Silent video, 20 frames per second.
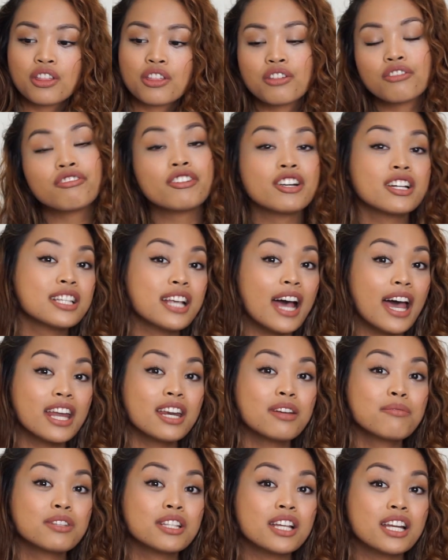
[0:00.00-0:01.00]
The first
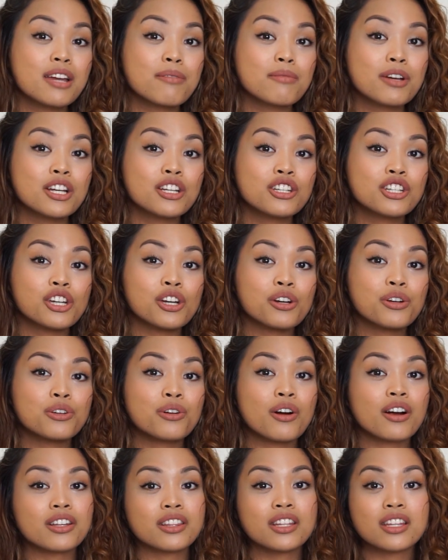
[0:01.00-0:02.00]
items that I'm gonna show
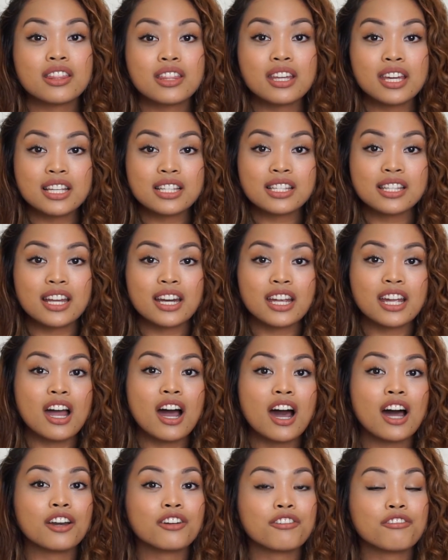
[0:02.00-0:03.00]
you are the things that I
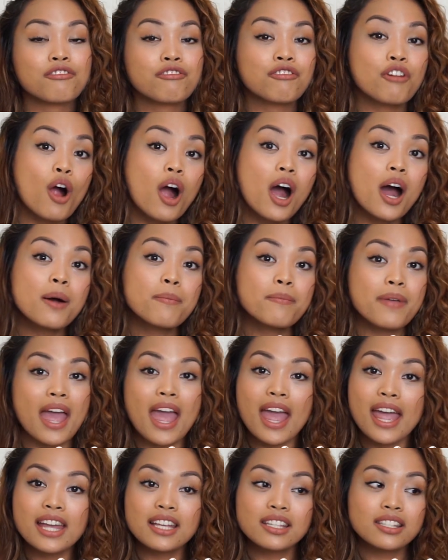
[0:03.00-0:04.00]
got from
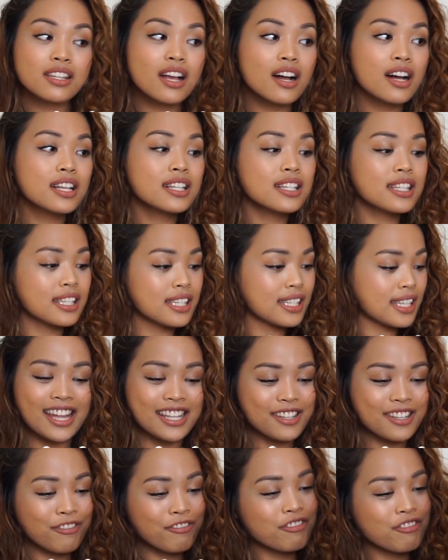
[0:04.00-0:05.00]
ASOS.
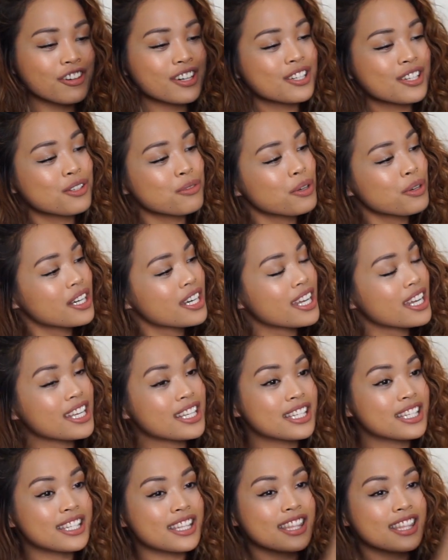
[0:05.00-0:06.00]
And the first one
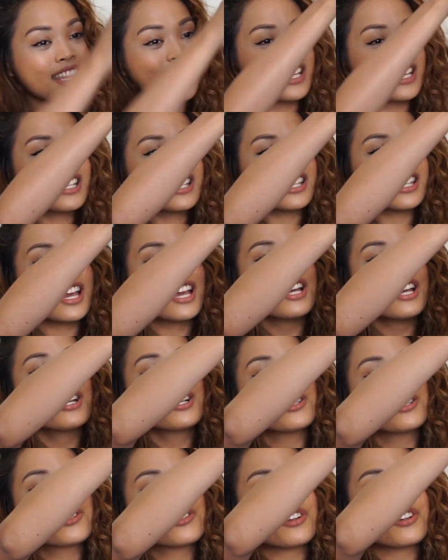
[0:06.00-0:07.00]
is this
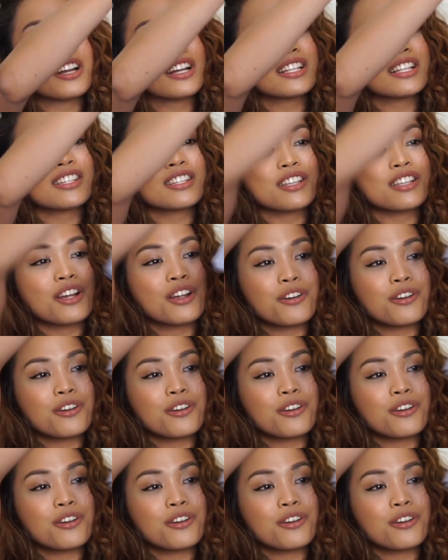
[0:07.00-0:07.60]
dress